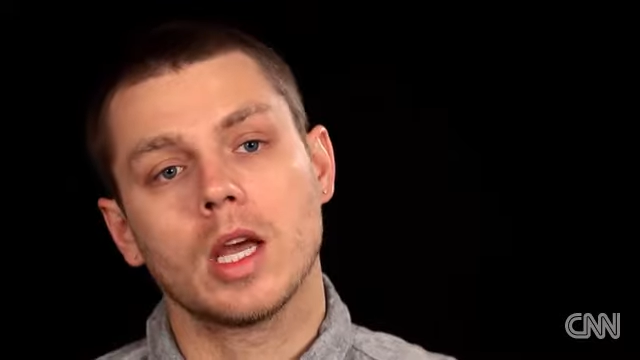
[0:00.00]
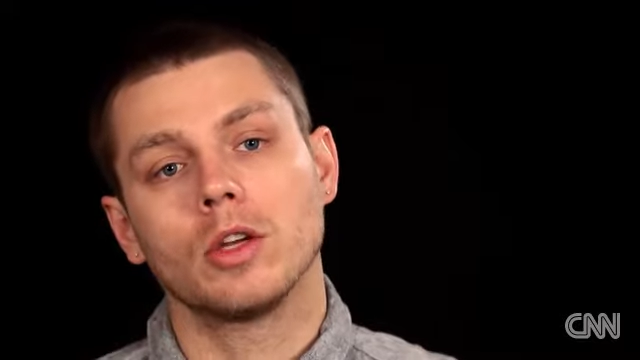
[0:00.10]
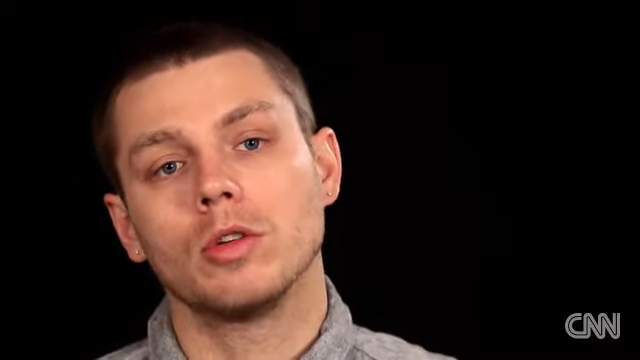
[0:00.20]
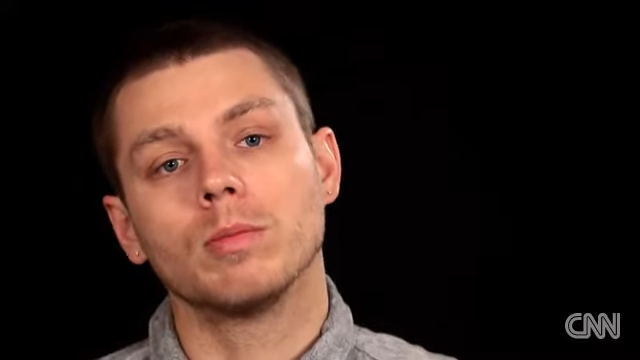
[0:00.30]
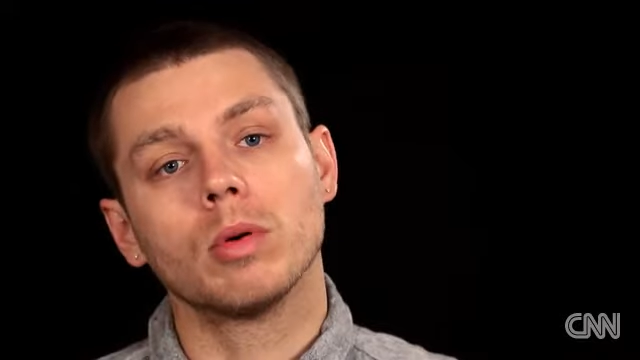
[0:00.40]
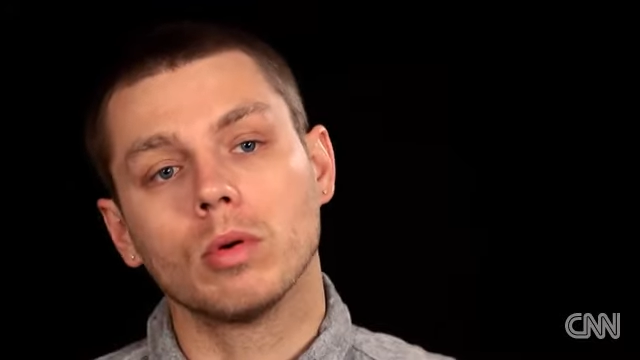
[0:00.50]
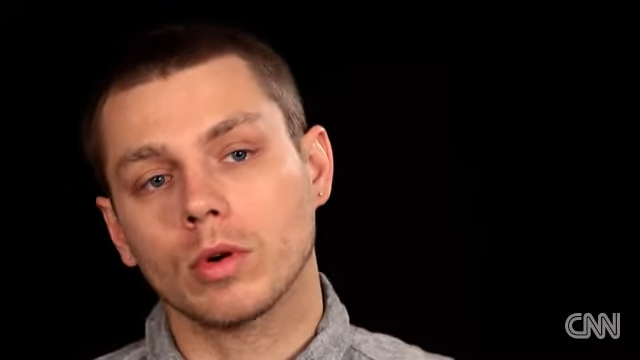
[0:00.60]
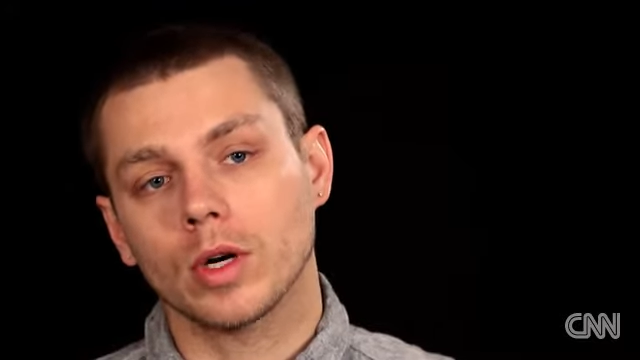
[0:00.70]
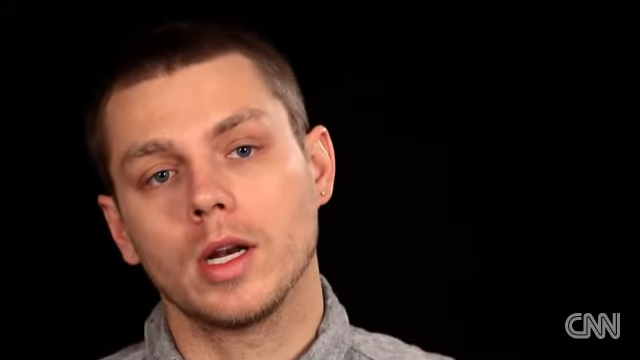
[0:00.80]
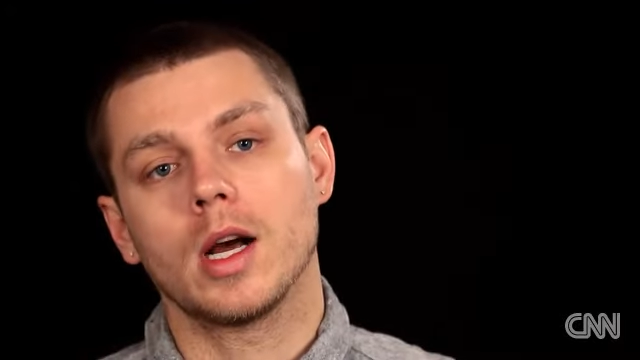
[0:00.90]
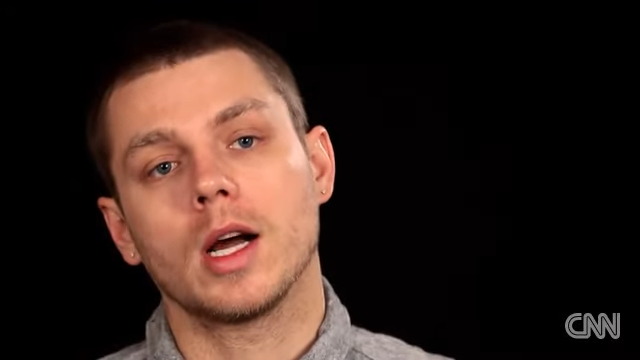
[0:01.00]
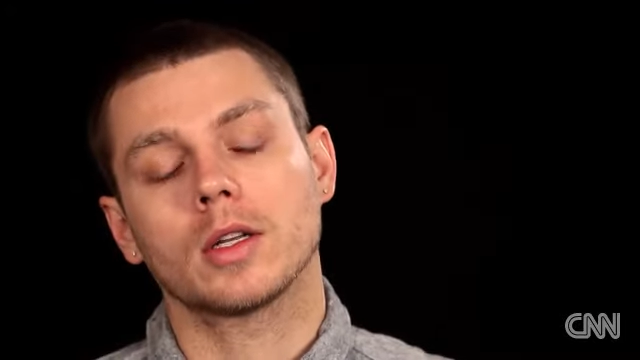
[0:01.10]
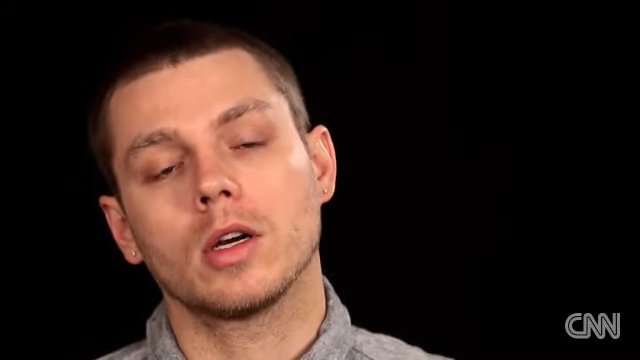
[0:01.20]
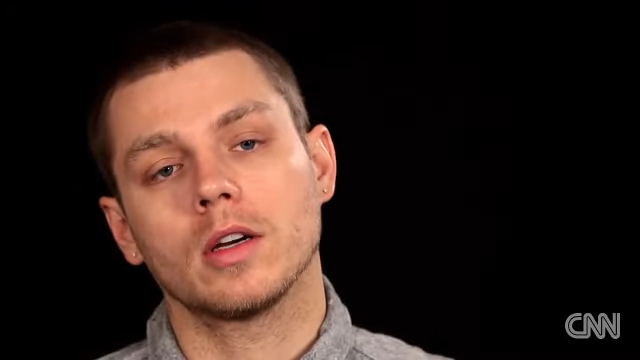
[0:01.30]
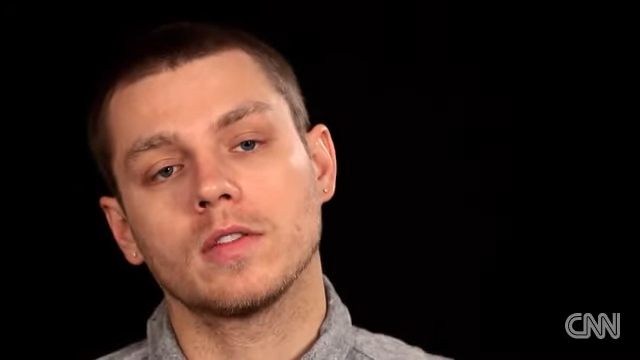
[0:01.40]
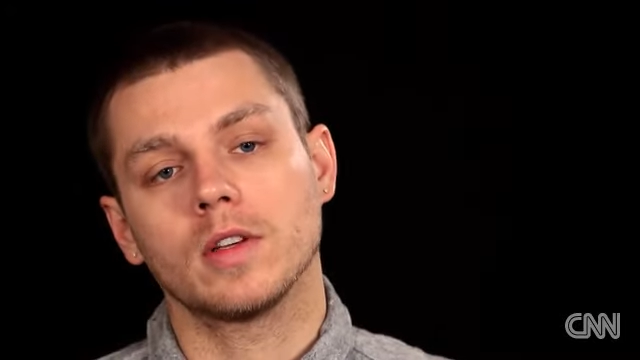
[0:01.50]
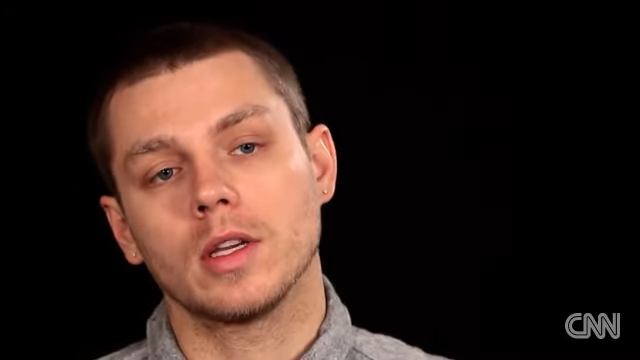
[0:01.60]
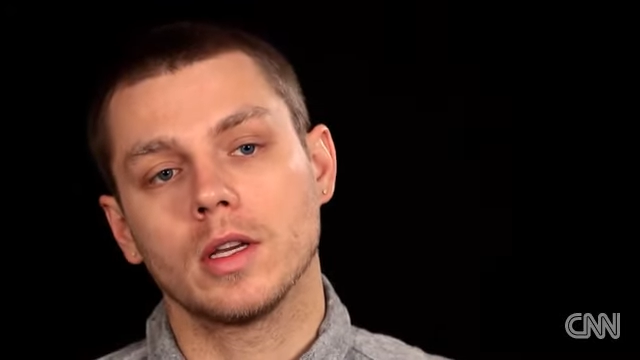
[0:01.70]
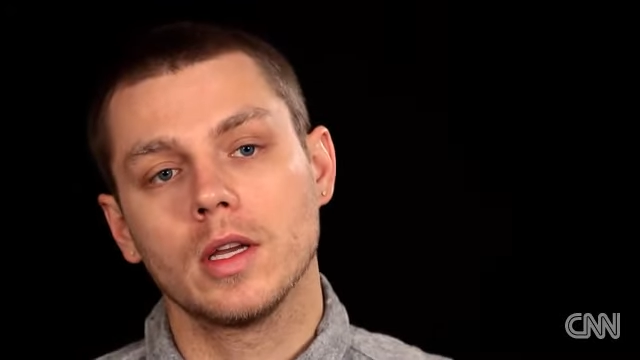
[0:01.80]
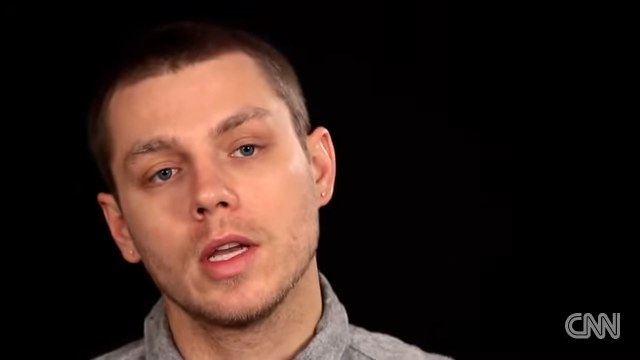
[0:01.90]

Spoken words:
and you pour in hot coffee